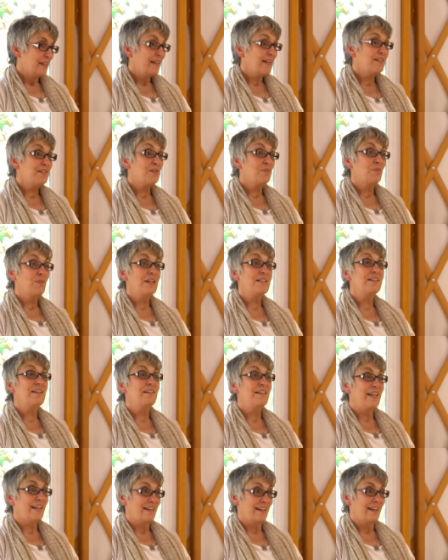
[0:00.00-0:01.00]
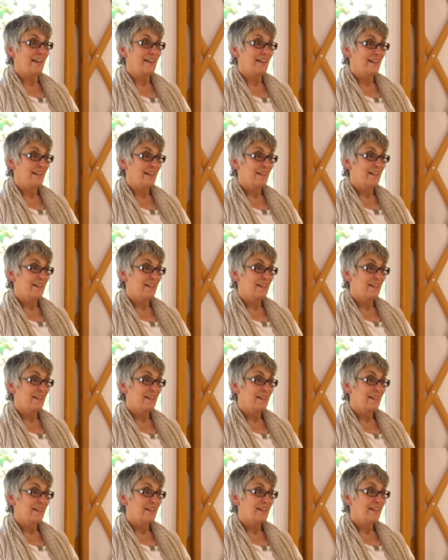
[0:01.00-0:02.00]
Is it resonating?
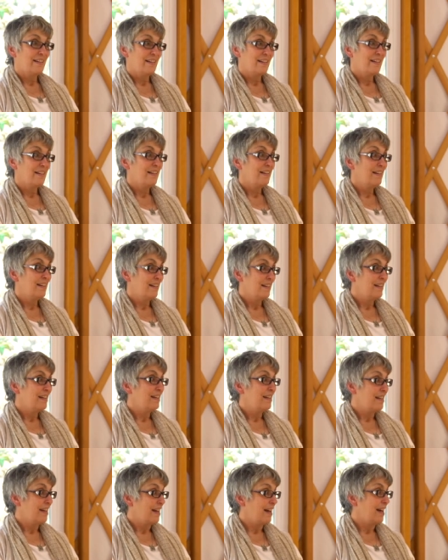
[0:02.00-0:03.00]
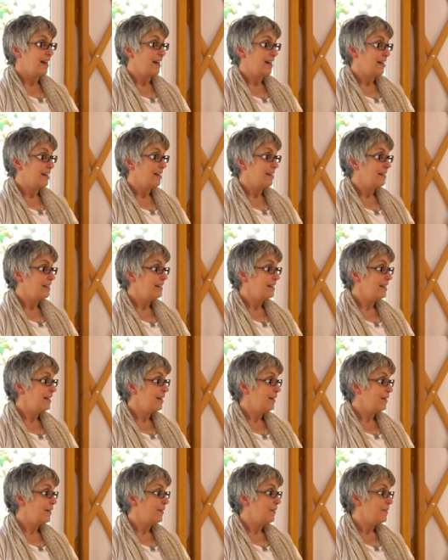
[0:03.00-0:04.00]
Yes, absolutely.
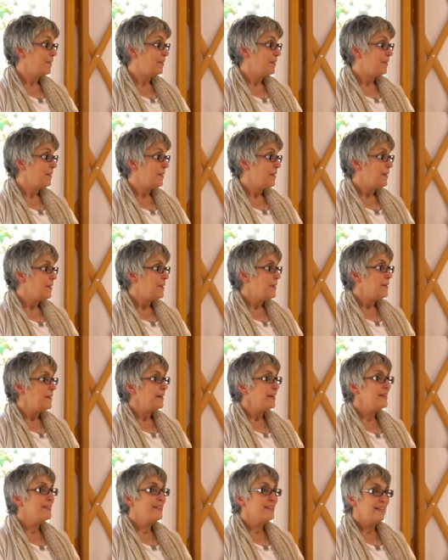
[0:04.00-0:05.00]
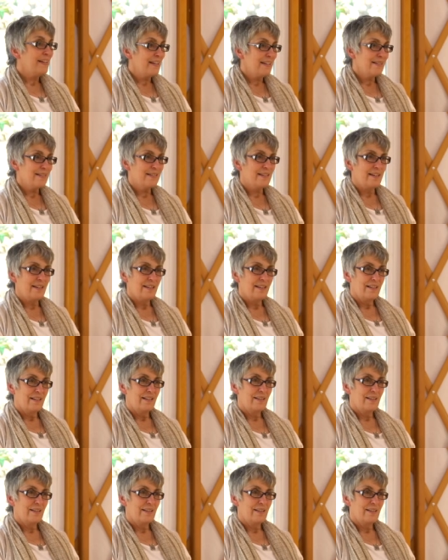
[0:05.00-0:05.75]
Yeah. yeah. Is it easy?